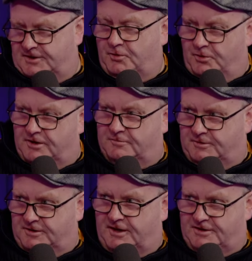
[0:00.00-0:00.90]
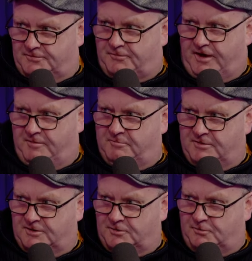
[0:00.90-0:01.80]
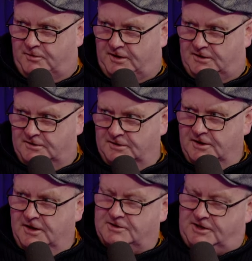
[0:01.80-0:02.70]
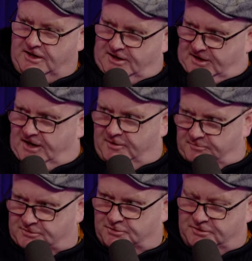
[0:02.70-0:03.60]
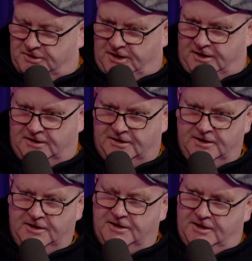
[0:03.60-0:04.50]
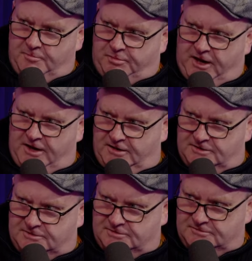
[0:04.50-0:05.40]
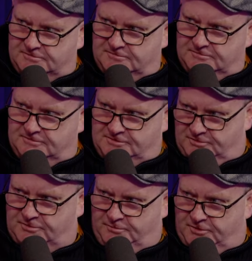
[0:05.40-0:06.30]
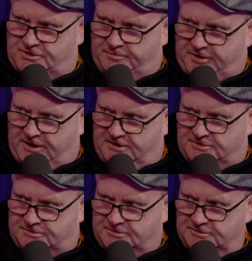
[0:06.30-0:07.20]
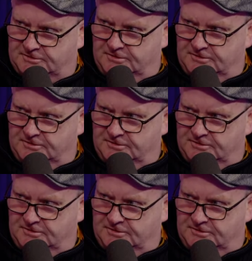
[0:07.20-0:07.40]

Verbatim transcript: annoying. When that's fame you don't want. No. It's like that guy that was on uh, The Apprentice. Do you, you watch Apprentice? Now and